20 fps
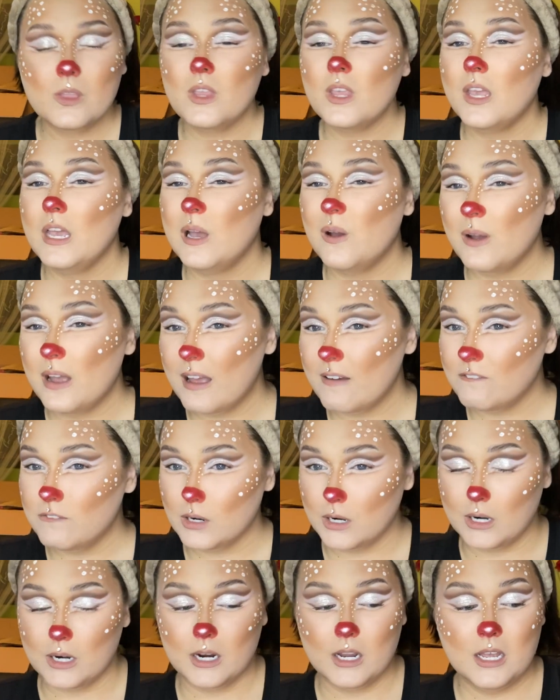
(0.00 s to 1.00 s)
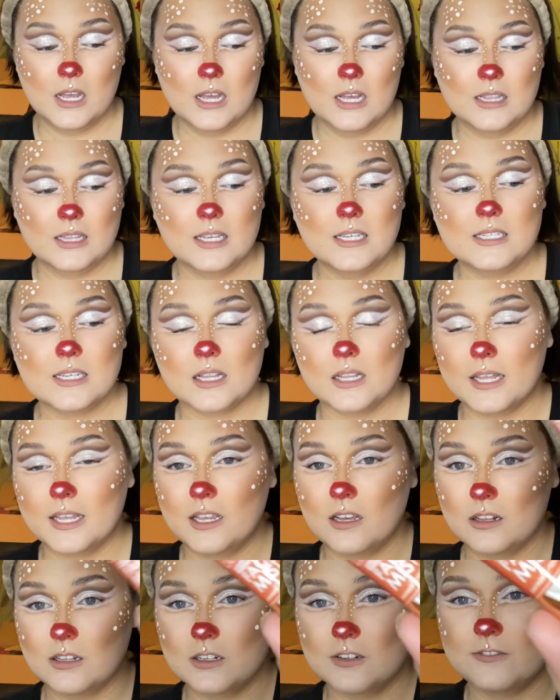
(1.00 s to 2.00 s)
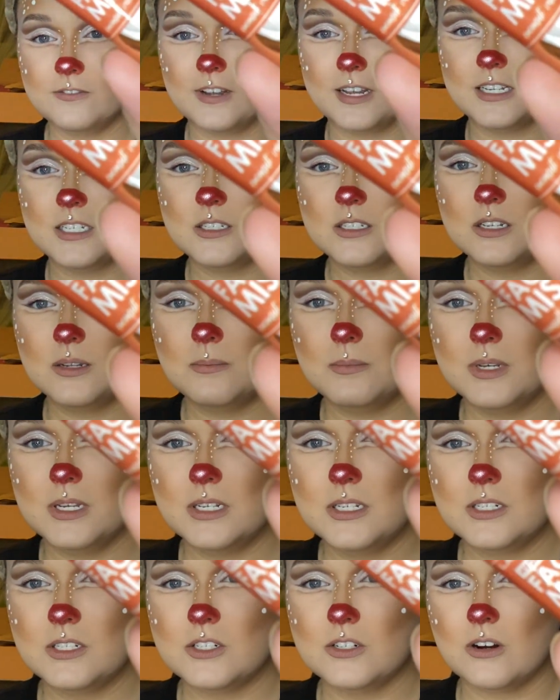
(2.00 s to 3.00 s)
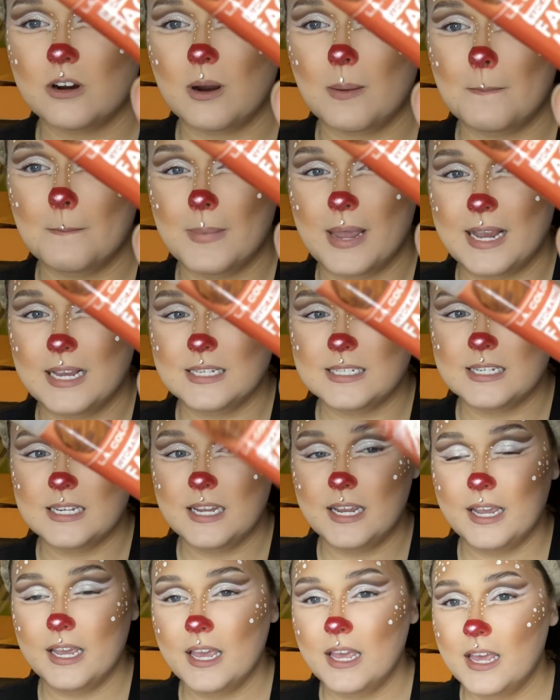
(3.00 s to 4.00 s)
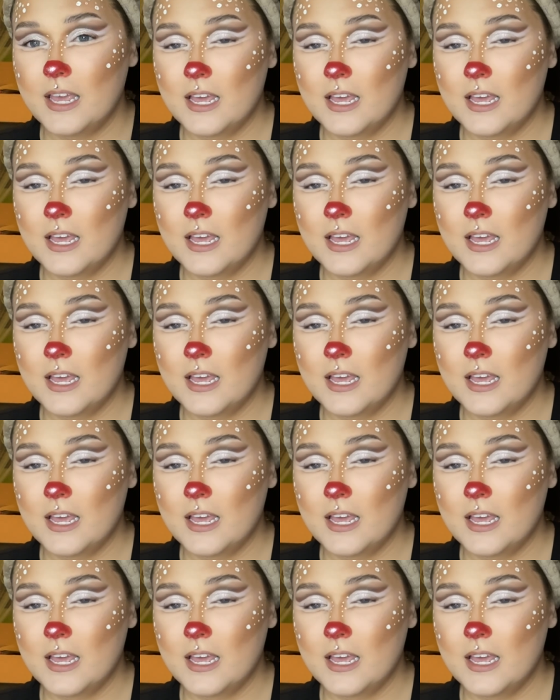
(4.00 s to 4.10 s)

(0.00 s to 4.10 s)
However, these LA Color face mists are amazing.